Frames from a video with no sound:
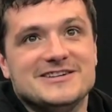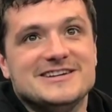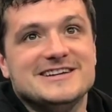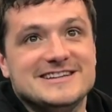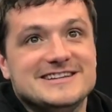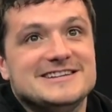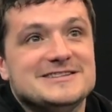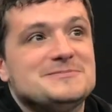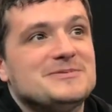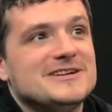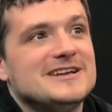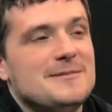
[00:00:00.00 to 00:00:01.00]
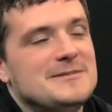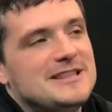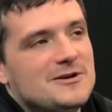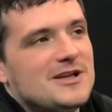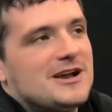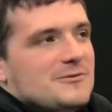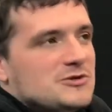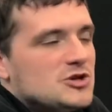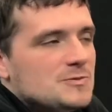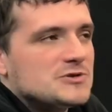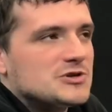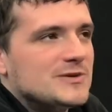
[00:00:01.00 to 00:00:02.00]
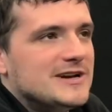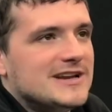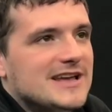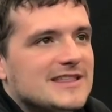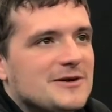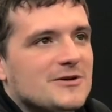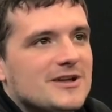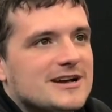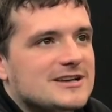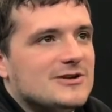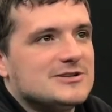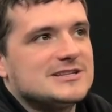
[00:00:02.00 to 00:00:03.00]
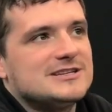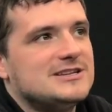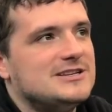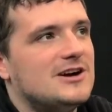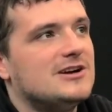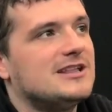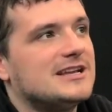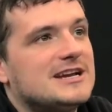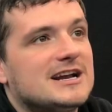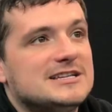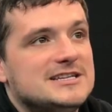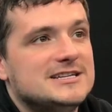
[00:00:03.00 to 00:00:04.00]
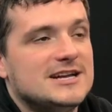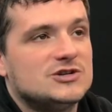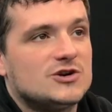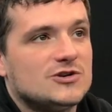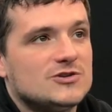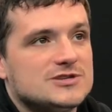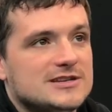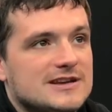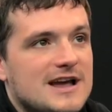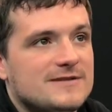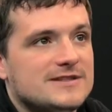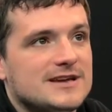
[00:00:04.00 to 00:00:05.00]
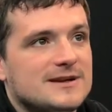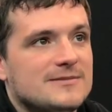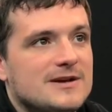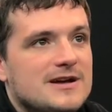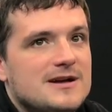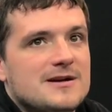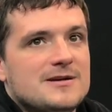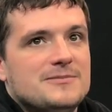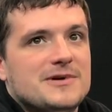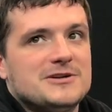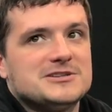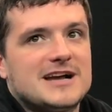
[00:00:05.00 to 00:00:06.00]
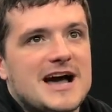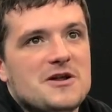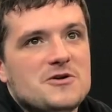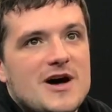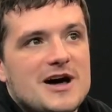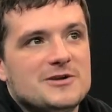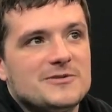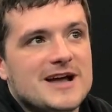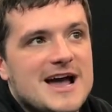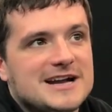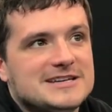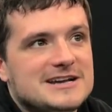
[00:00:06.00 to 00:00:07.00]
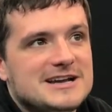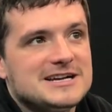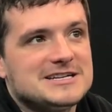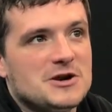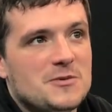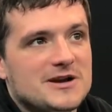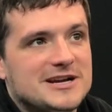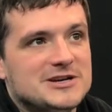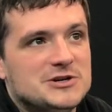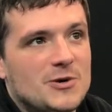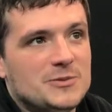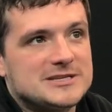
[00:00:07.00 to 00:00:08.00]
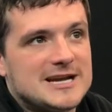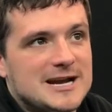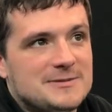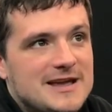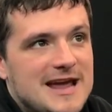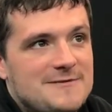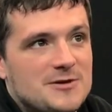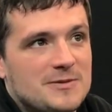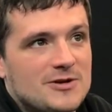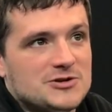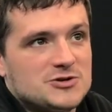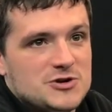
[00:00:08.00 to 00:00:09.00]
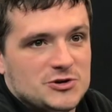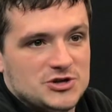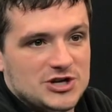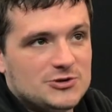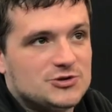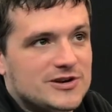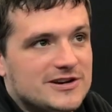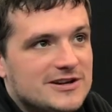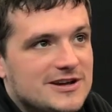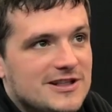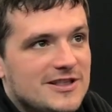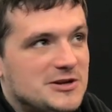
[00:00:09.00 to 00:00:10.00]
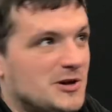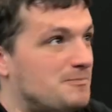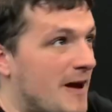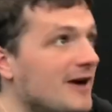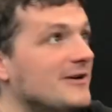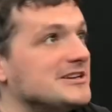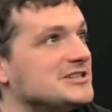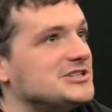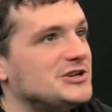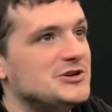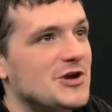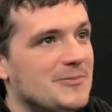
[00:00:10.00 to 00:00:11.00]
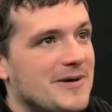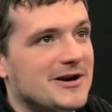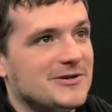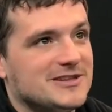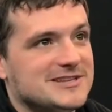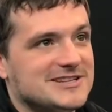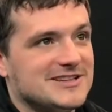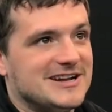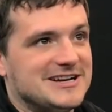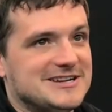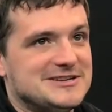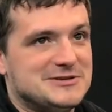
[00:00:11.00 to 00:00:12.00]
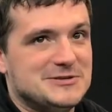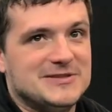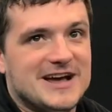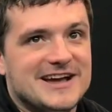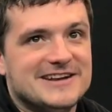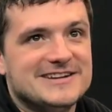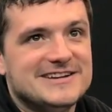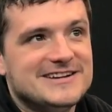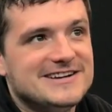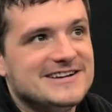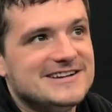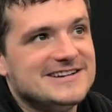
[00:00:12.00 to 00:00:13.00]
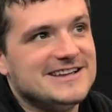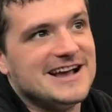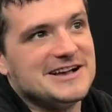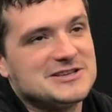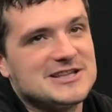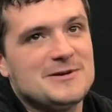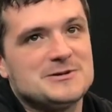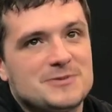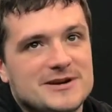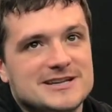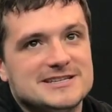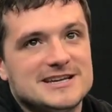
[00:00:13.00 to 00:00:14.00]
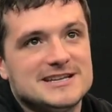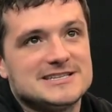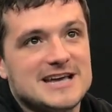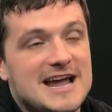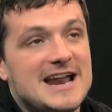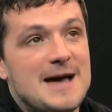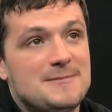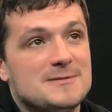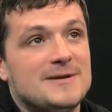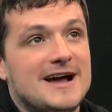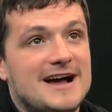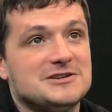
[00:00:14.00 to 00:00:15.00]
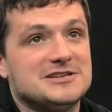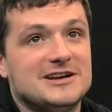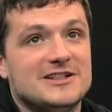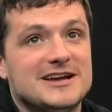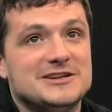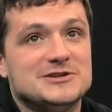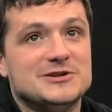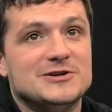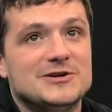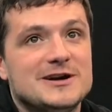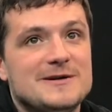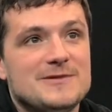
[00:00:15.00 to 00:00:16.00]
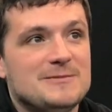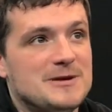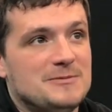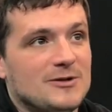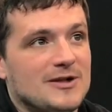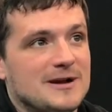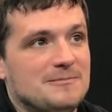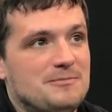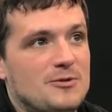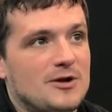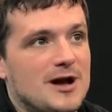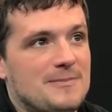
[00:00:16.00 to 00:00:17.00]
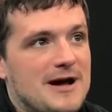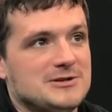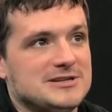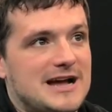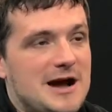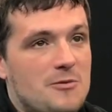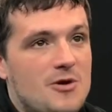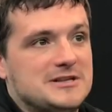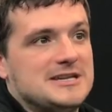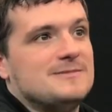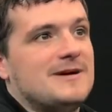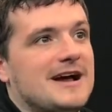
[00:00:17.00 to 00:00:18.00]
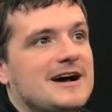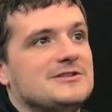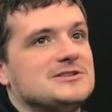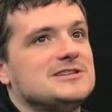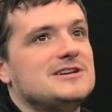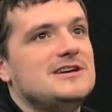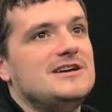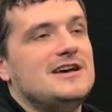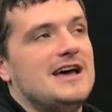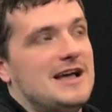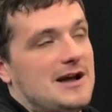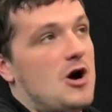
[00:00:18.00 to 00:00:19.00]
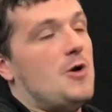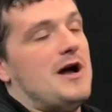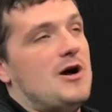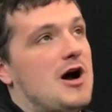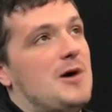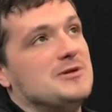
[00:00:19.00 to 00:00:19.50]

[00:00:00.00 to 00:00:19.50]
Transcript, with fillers: dinner. scary. pretty. I mean, they were like super sweet, and they were like you know like young like kind of teenage girls and everything I was like, I don't know how to react. So I don't want to condone this kind of behavior, but also your children, your parents should know better than to like yeah. do that. Oh wow. That's yeah, so that scary. was pretty intense. I mean, that happened there... in my house in LA too. People like pulled up. I was like, I walked into my house. I, oh, I, I,